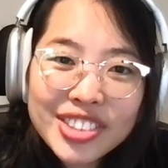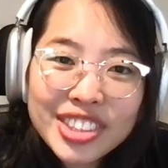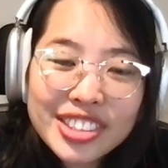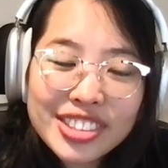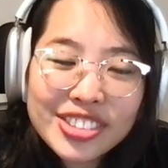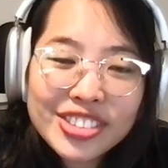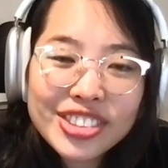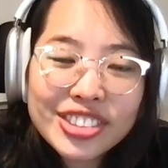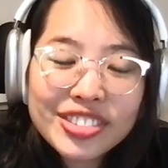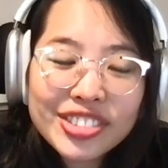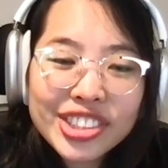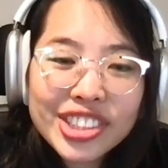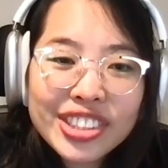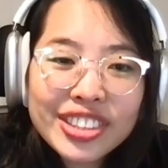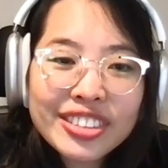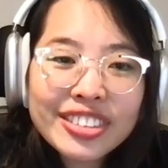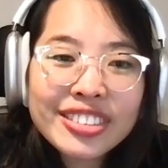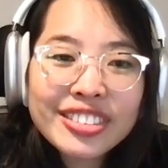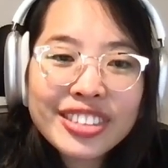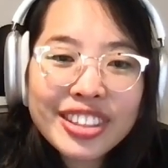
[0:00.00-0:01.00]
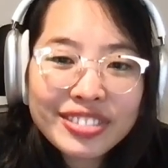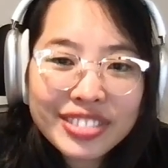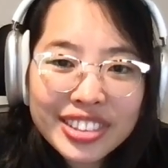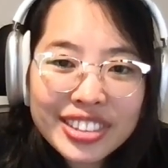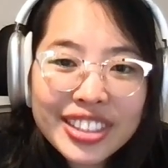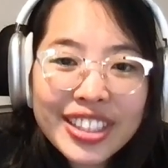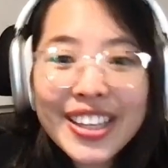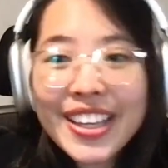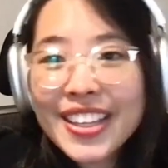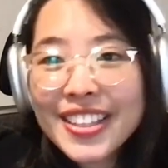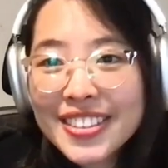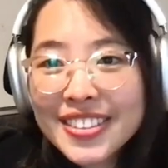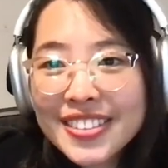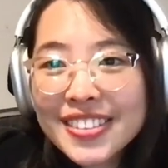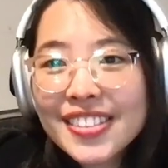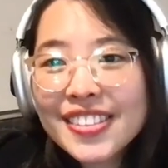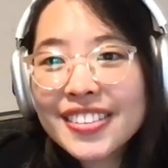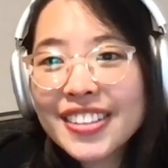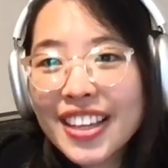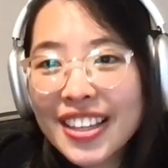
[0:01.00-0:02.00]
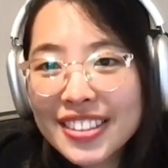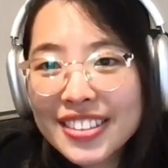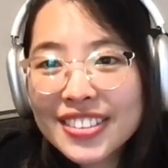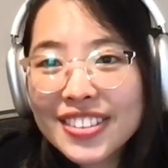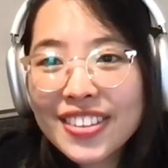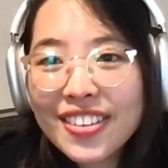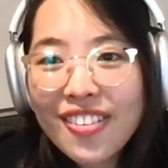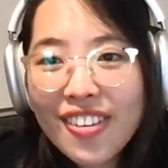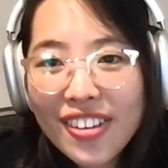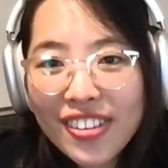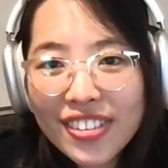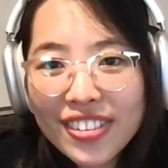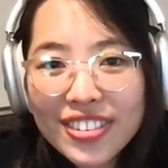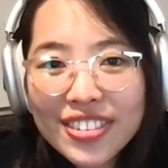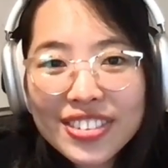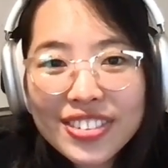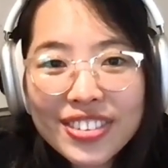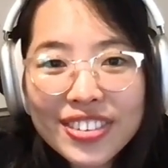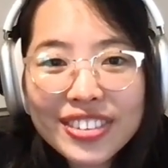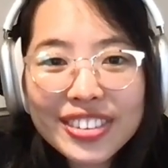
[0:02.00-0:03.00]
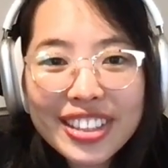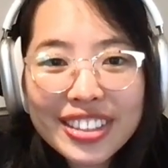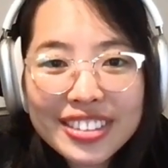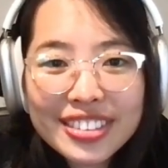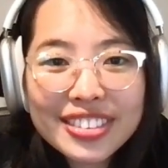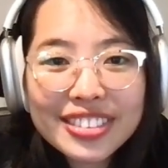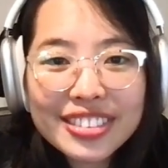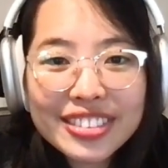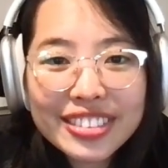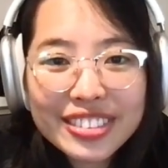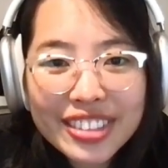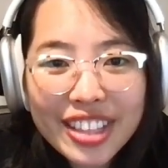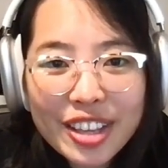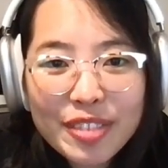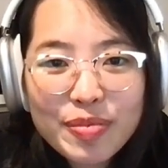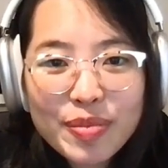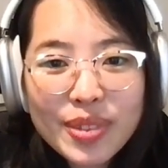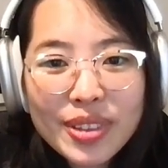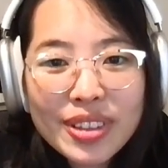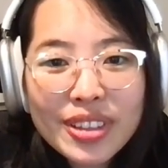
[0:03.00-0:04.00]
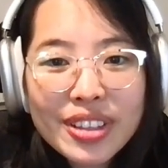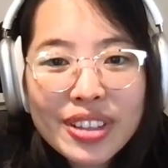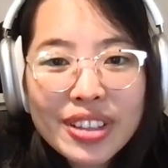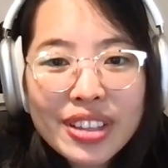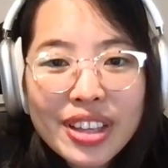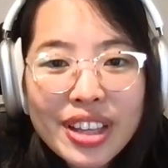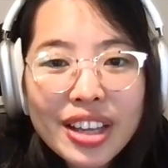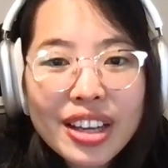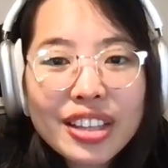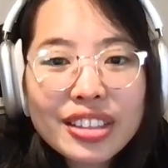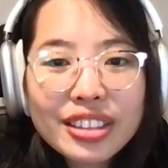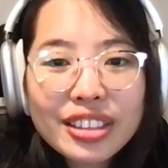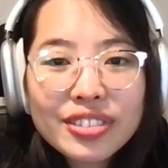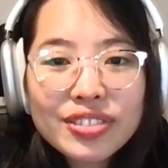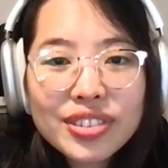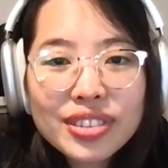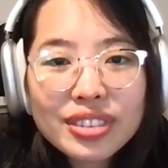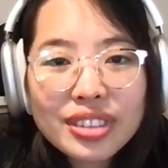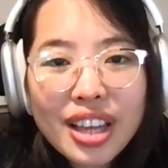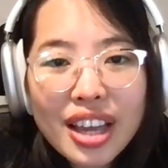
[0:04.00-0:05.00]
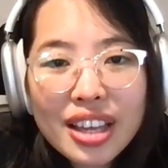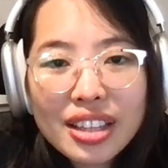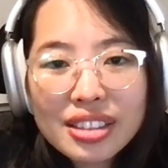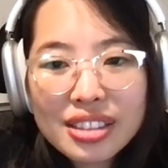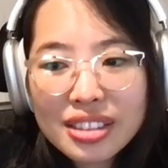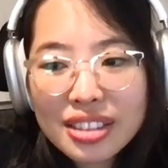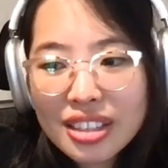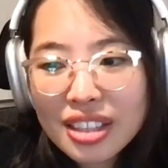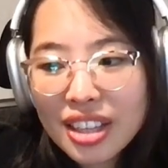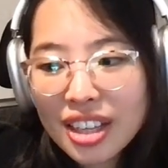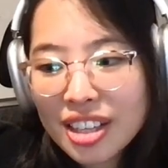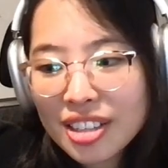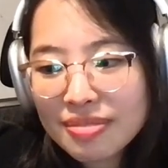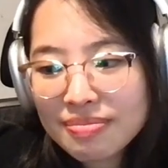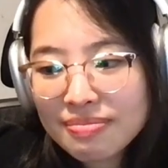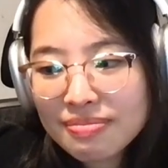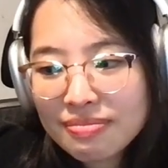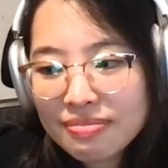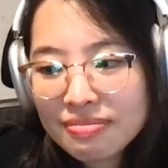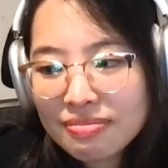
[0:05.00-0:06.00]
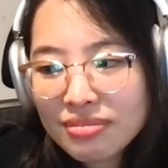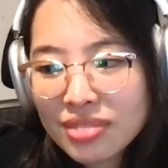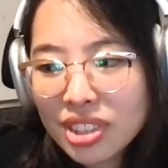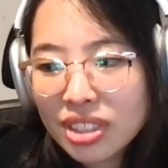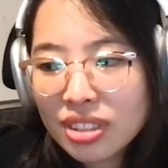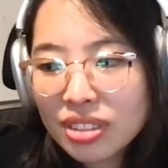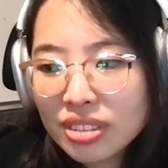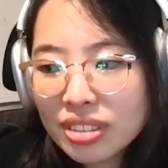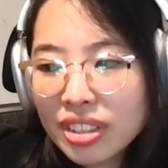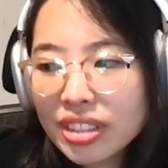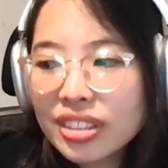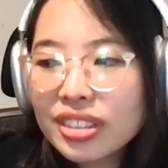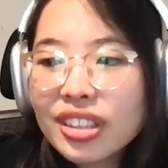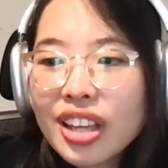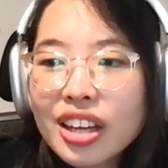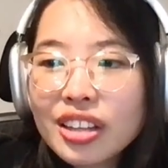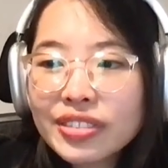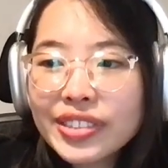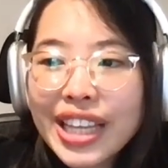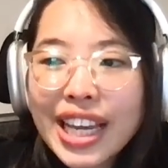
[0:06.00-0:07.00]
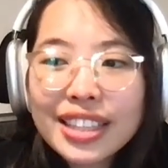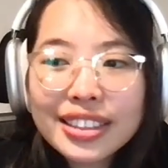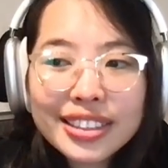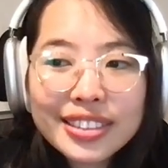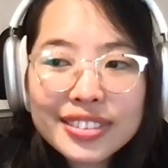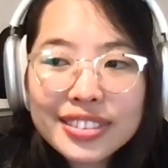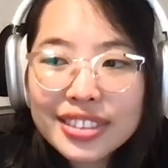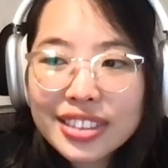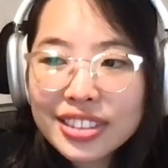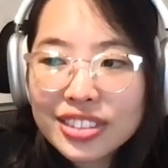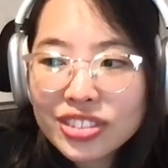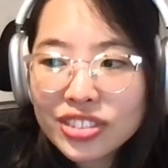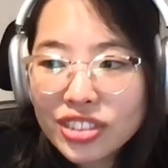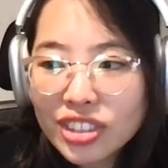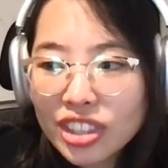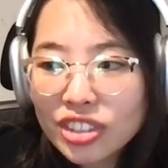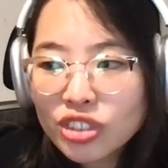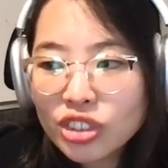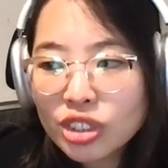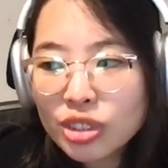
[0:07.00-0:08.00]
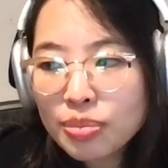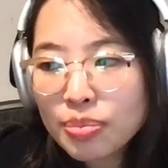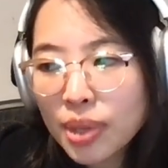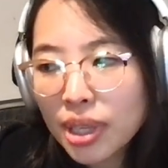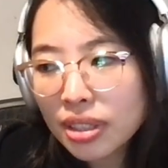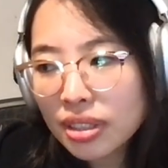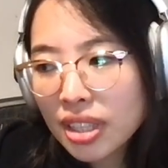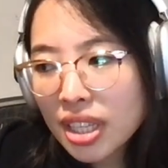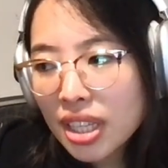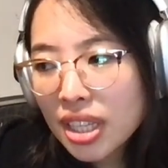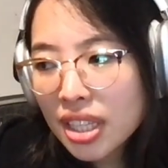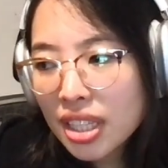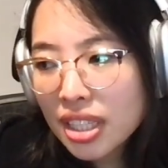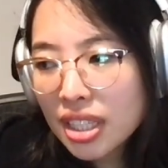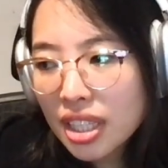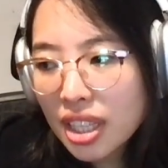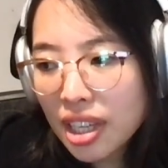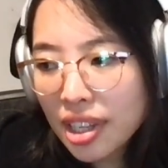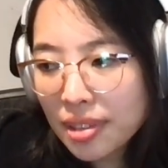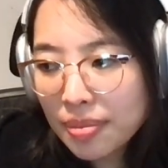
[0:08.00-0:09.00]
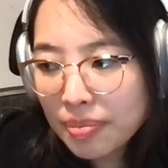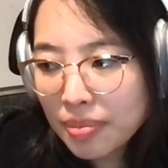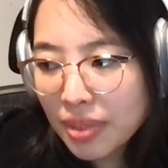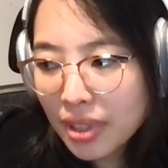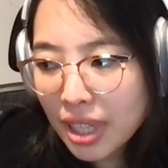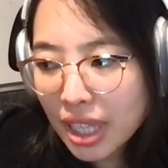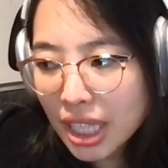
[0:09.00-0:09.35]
distribution definitely is the next hurdle or next step. And I think for that, um, you know, there are a lot of tactical things you can do, but um,